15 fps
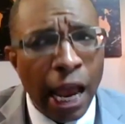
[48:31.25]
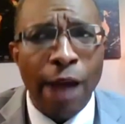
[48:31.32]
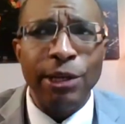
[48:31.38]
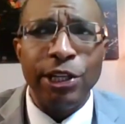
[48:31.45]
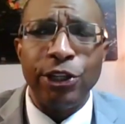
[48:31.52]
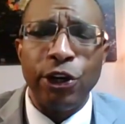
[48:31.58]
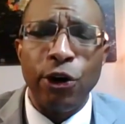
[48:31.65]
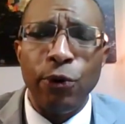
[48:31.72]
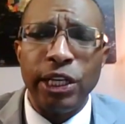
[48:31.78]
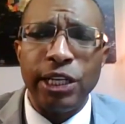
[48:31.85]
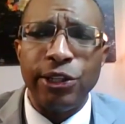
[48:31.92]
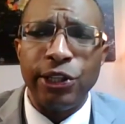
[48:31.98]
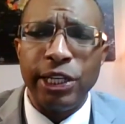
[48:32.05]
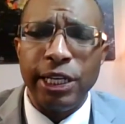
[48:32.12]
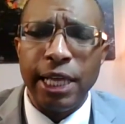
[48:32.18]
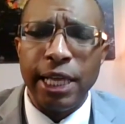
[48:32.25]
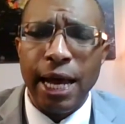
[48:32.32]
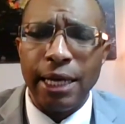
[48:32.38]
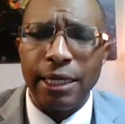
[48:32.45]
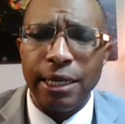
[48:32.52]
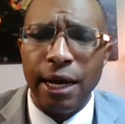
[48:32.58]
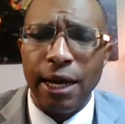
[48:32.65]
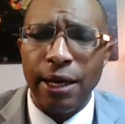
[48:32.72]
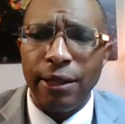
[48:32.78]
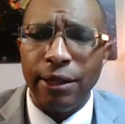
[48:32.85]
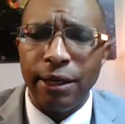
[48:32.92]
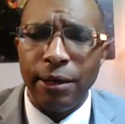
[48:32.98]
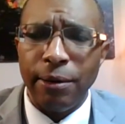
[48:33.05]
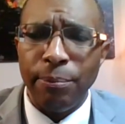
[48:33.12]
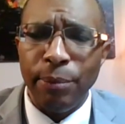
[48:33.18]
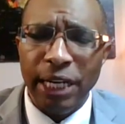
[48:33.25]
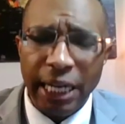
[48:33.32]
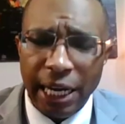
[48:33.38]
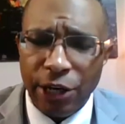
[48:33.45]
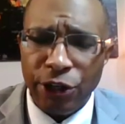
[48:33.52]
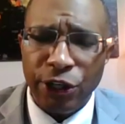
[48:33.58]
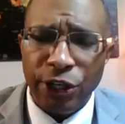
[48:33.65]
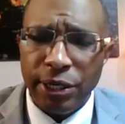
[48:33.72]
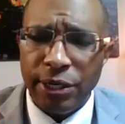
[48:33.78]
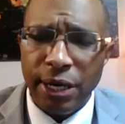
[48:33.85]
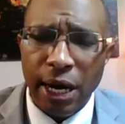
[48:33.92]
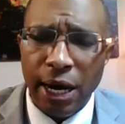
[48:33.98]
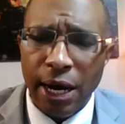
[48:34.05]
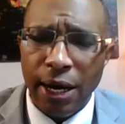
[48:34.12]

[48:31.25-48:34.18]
I mean, so we can see that the mitigation,